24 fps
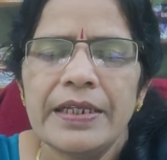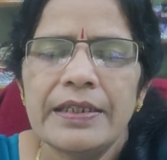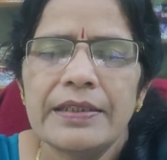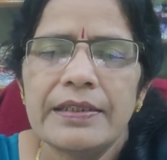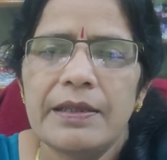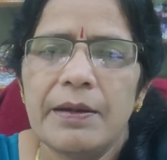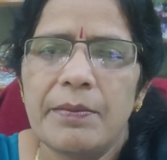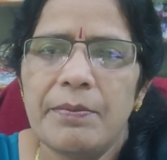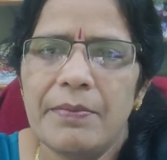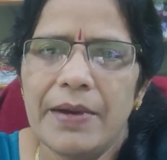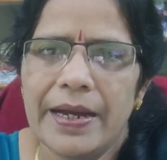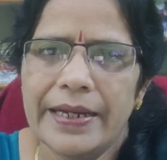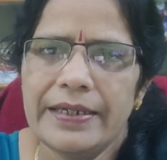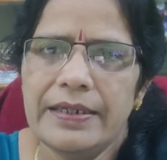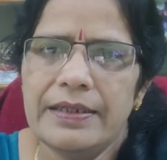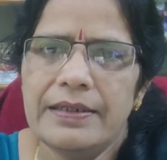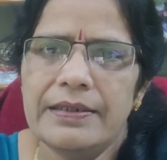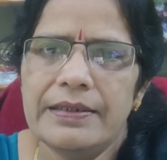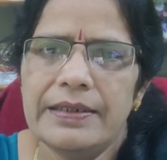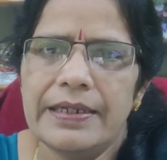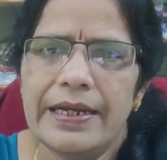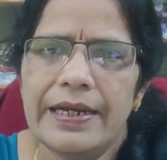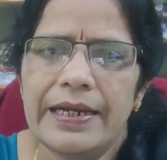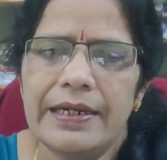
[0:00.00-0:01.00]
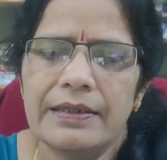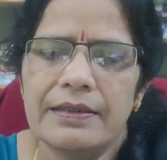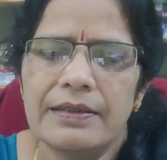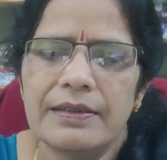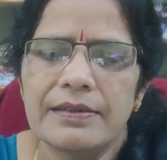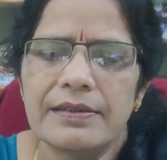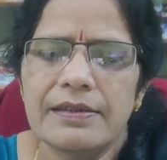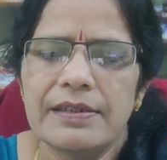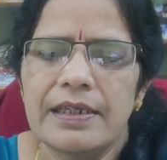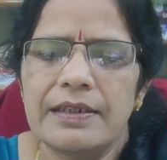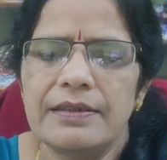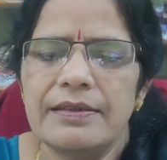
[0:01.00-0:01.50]
the mind and the
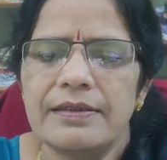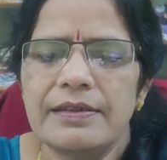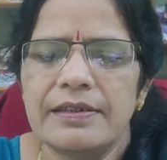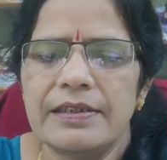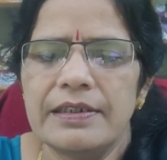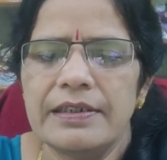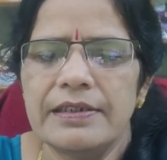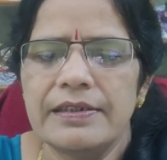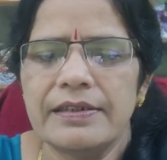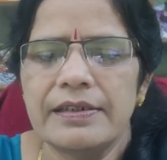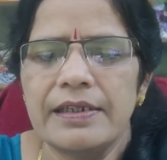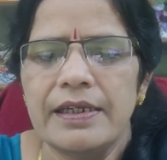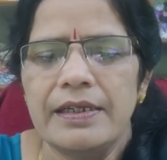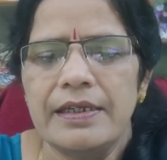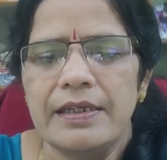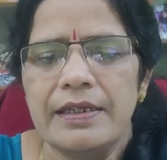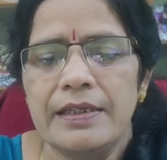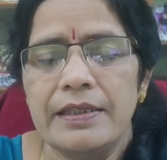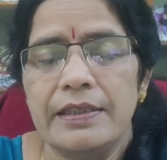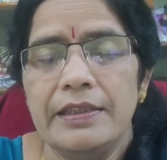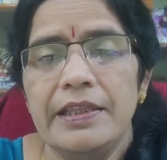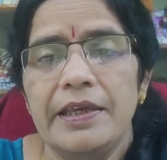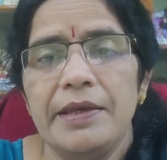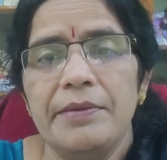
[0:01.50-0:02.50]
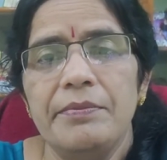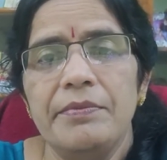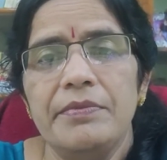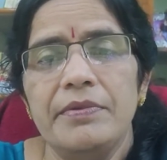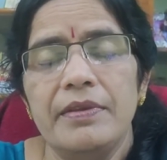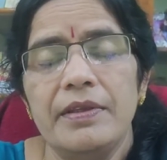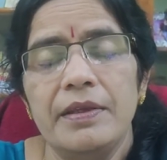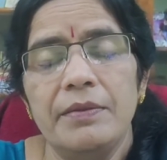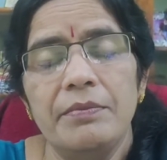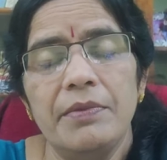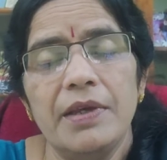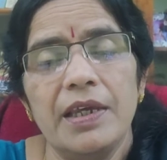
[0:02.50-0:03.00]
senses,
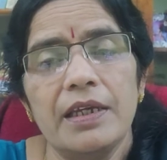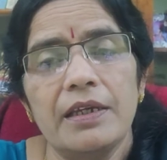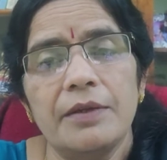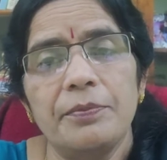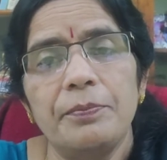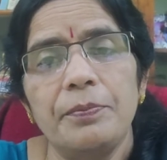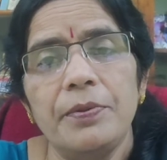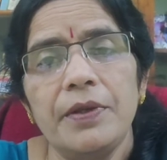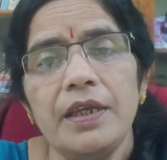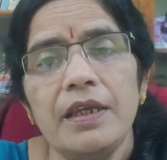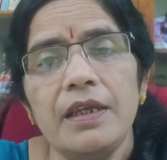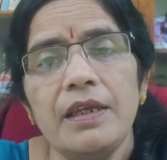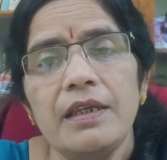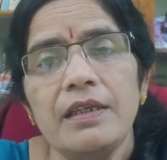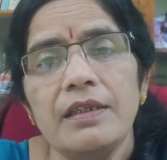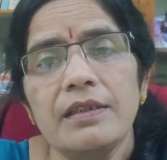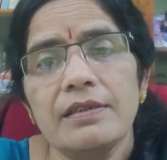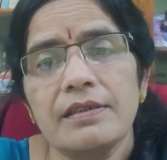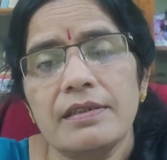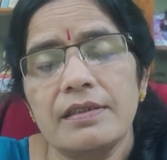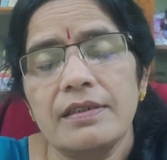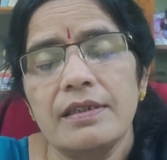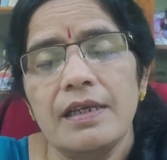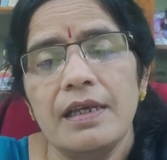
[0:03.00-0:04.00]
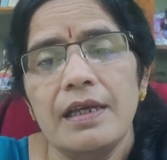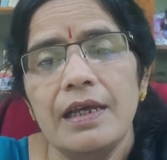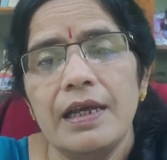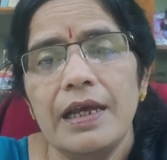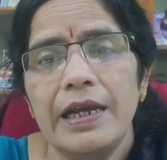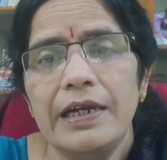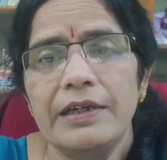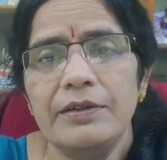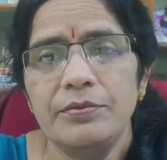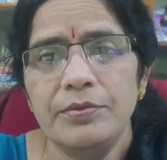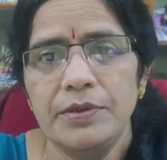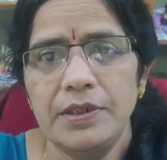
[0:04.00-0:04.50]
they make peace
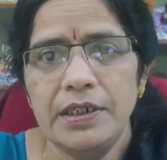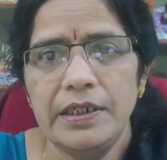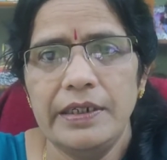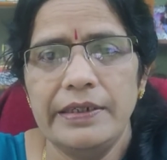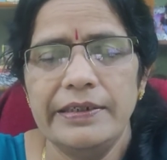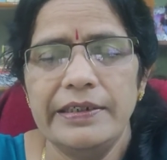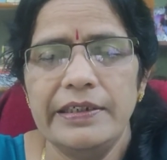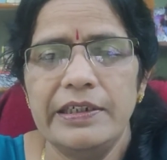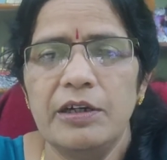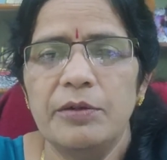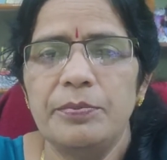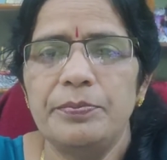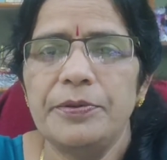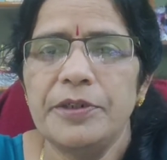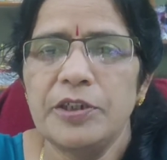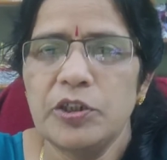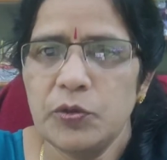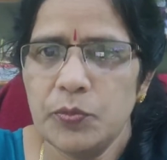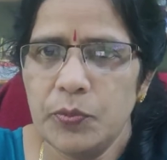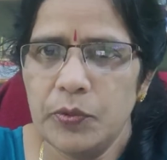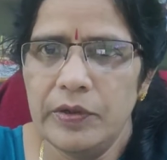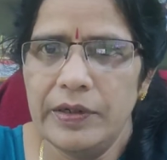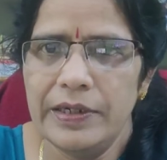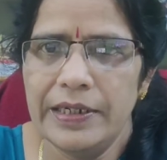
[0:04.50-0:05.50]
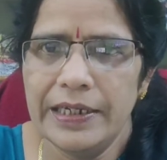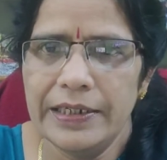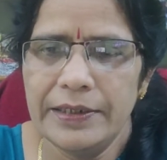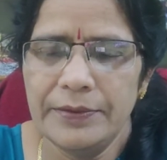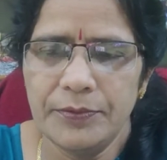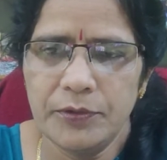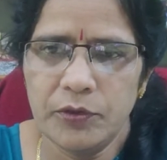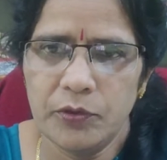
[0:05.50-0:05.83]
and we lead a peaceful life.